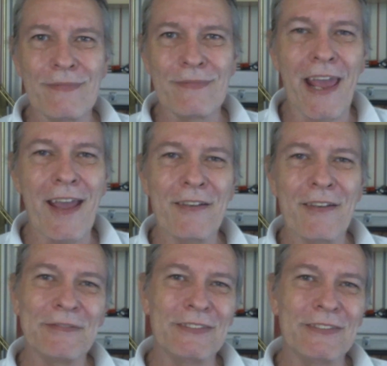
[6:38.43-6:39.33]
Yeah,
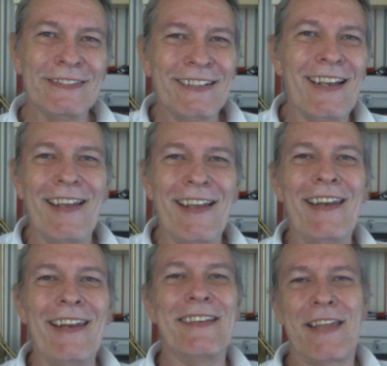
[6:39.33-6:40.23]

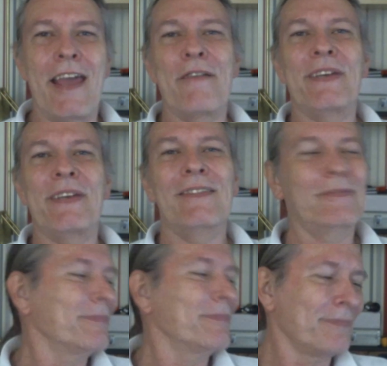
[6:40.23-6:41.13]
it is heavy,
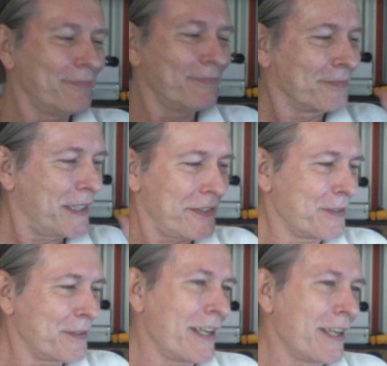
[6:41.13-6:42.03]
but
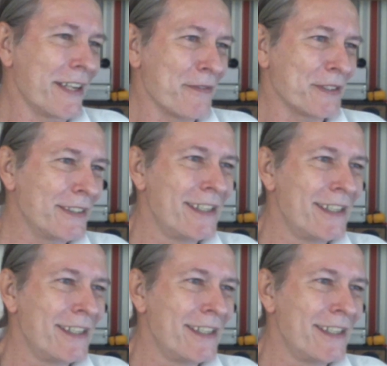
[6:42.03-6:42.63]
whatever.